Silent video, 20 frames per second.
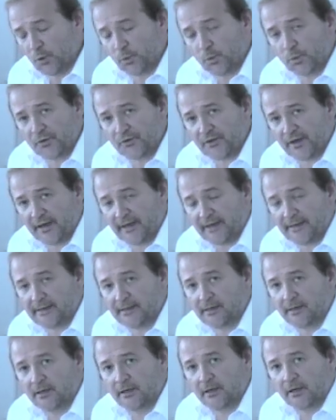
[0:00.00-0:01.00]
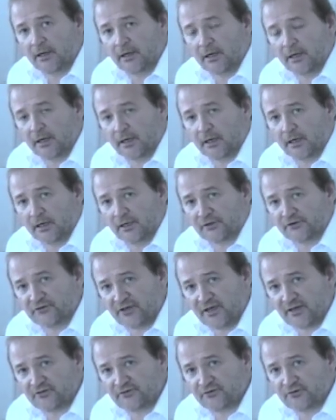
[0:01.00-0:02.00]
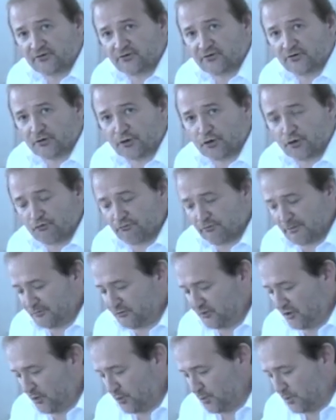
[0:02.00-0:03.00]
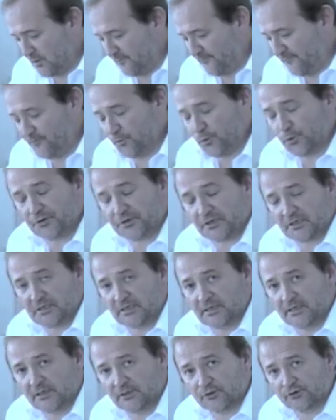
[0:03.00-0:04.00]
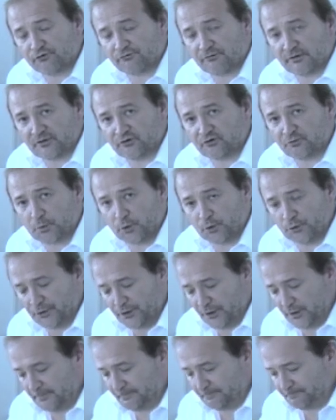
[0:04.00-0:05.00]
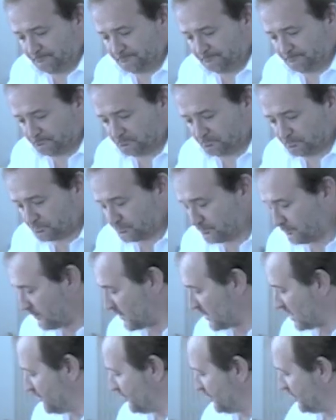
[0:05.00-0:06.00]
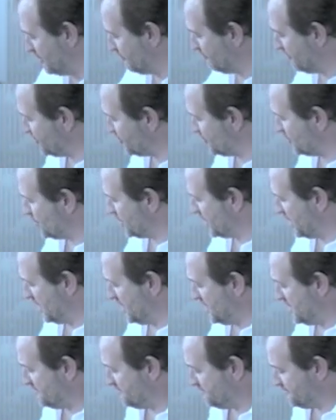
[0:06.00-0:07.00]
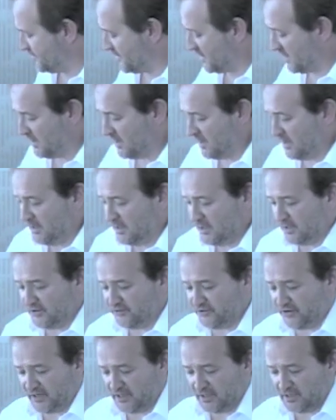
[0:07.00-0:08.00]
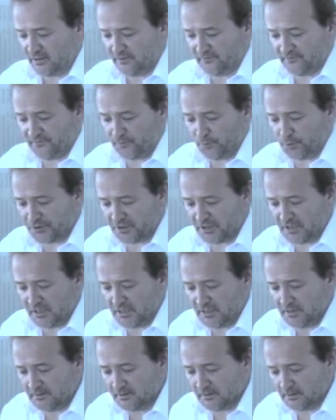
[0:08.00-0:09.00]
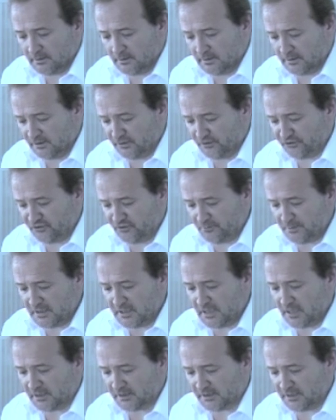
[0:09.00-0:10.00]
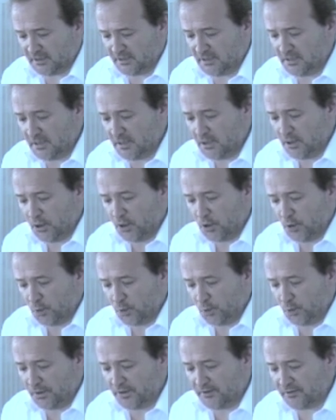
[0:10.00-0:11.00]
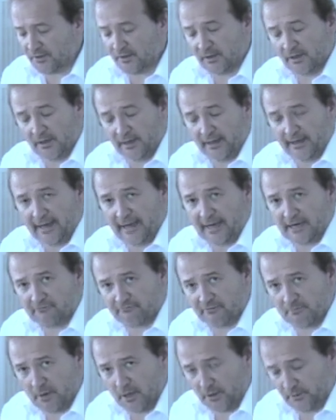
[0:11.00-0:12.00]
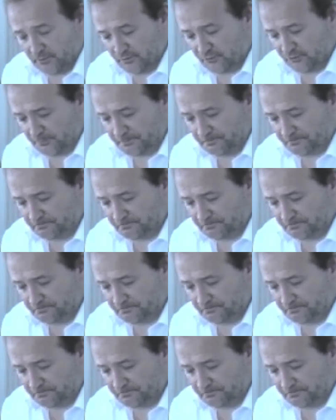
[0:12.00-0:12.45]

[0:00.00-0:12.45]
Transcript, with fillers: with a uh, Texas Crypto 4D transponder. The original key is a Ford key, a to cut key with a remote.